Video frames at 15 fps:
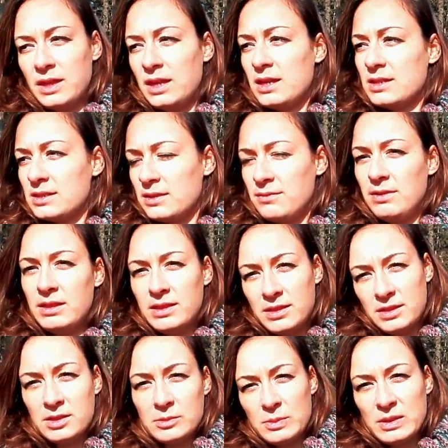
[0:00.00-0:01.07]
things with
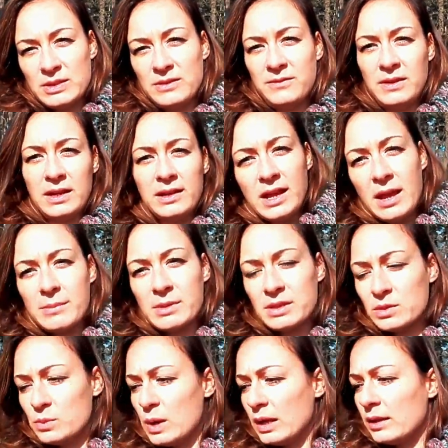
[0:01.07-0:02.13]
the specific name
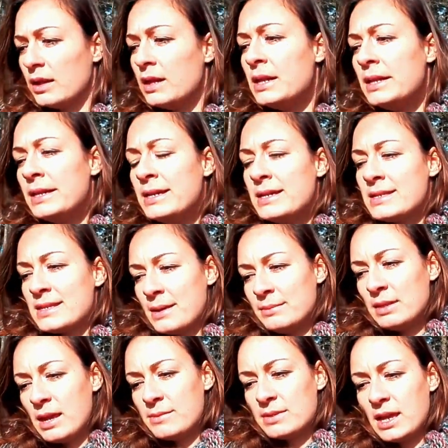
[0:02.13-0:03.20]
as well.
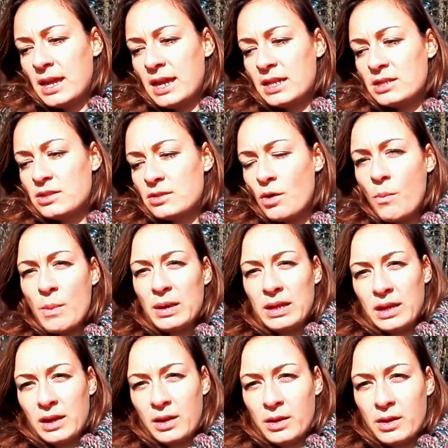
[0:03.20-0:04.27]
Sometimes I had so
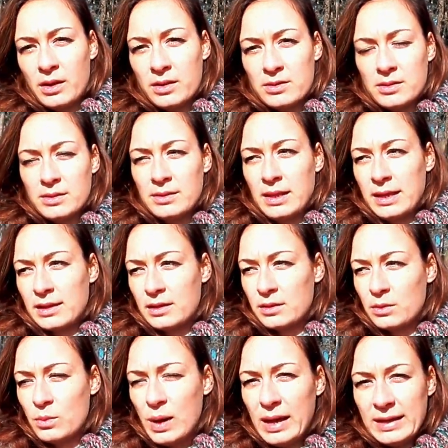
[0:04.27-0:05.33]
many like
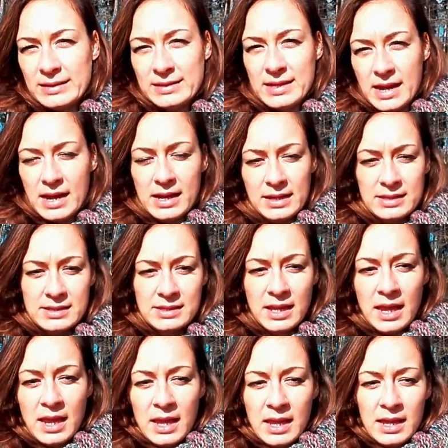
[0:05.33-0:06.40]
quiet guys,
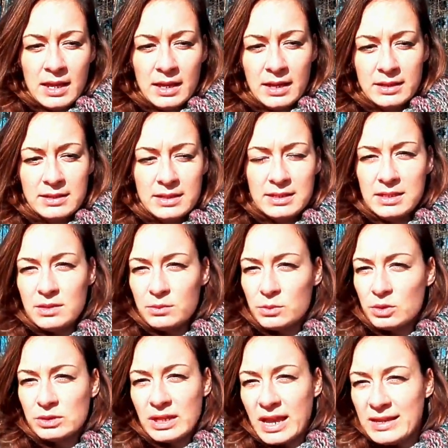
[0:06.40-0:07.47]
they didn't
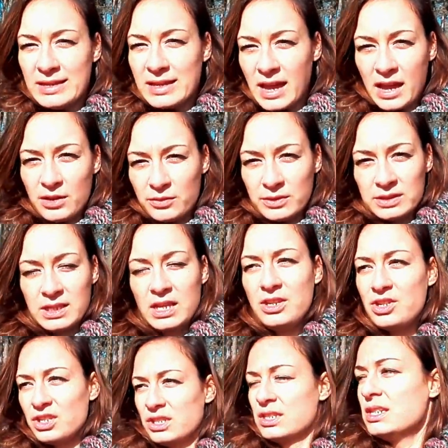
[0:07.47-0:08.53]
want any kind of
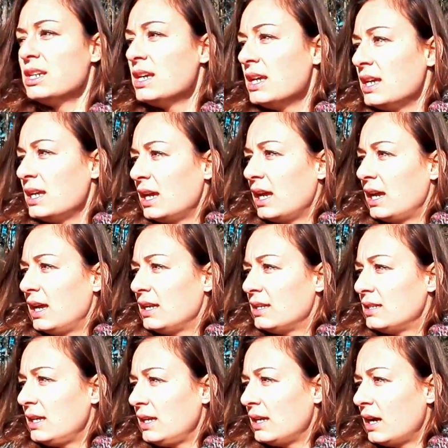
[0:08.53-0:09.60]
attention
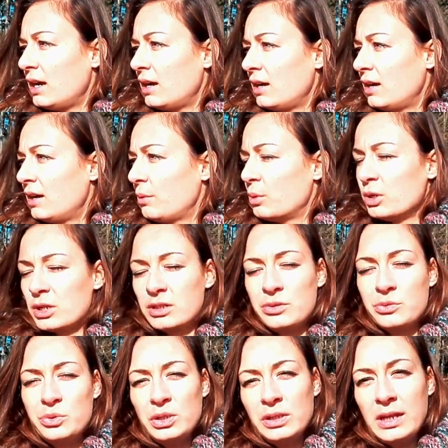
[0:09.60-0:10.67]
and they worked
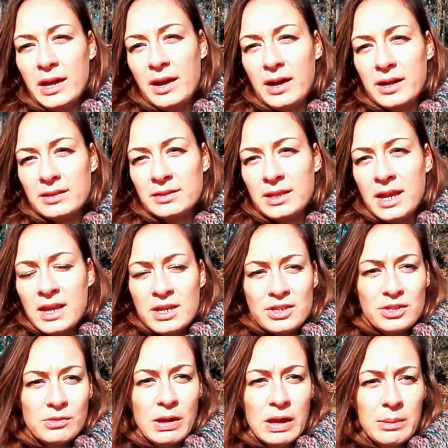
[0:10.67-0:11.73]
really hard,
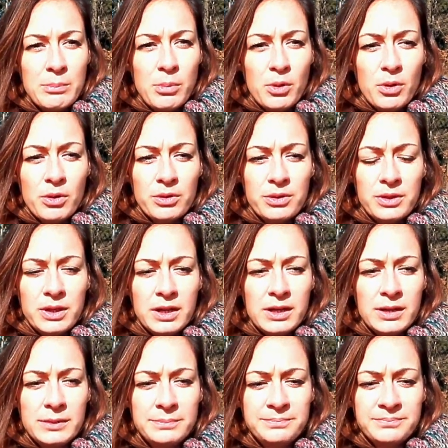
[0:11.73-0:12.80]
so I bought
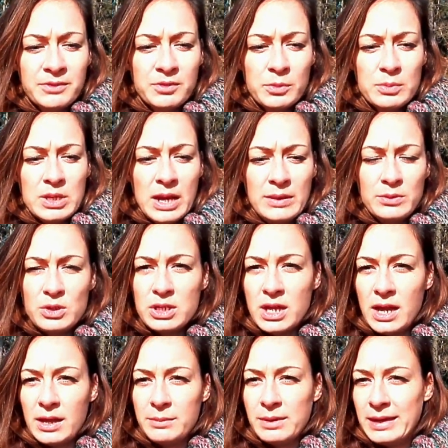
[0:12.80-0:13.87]
from time to
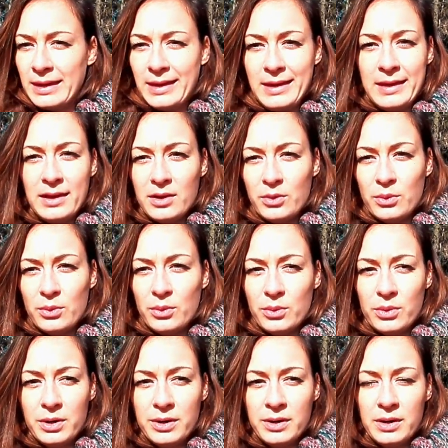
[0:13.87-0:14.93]
time cake
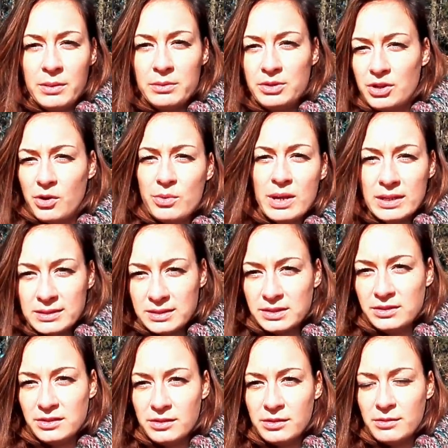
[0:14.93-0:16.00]
or donut,
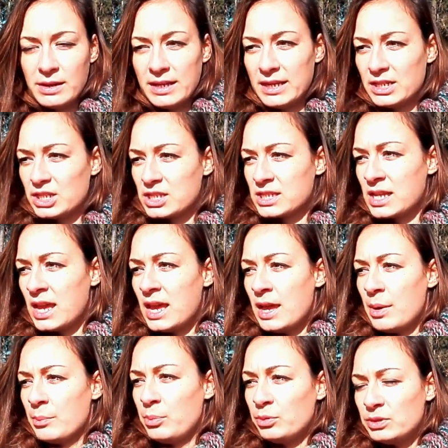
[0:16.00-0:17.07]
you know, and I just
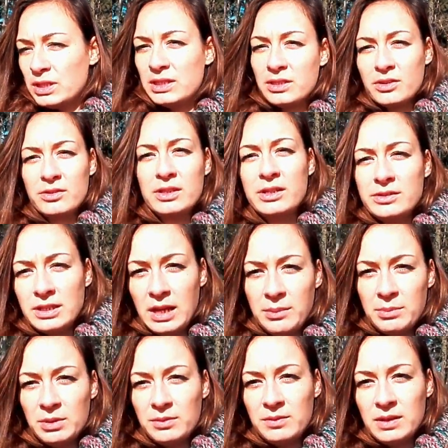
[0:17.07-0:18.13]
put it on their
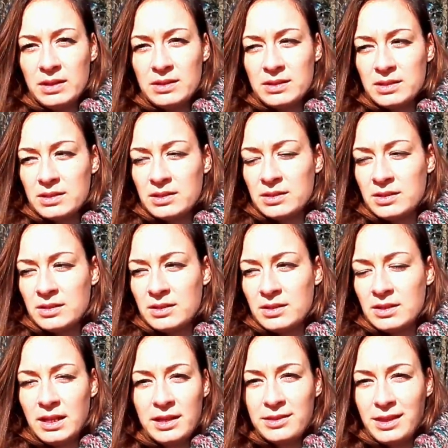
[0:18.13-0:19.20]
table with
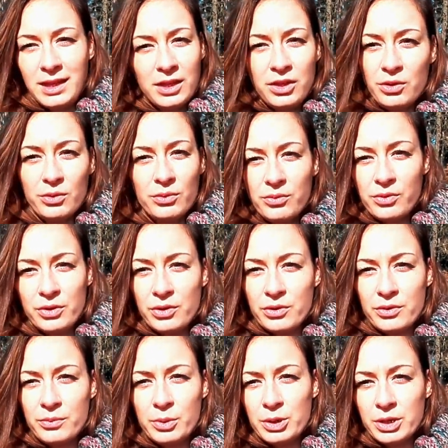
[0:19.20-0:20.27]
like, thank you for
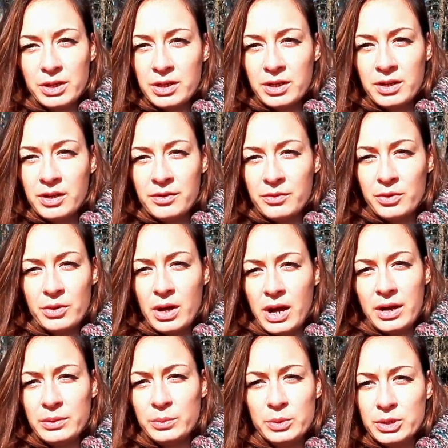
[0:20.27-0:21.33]
your work, for your
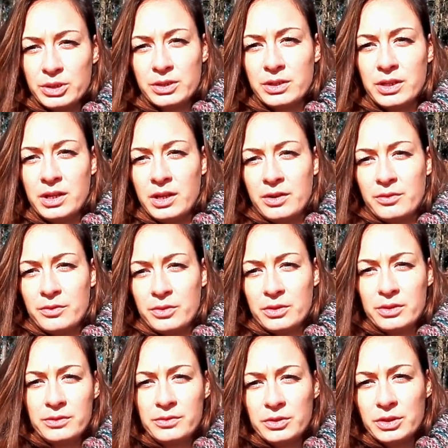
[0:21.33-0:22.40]
hard work,
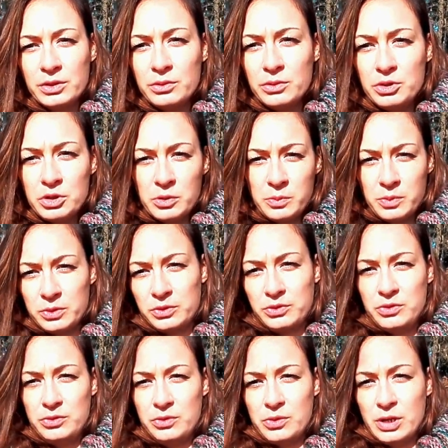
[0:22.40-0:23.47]
for a good job what
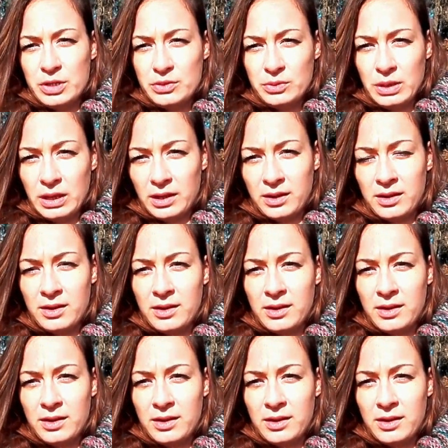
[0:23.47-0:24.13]
you are doing.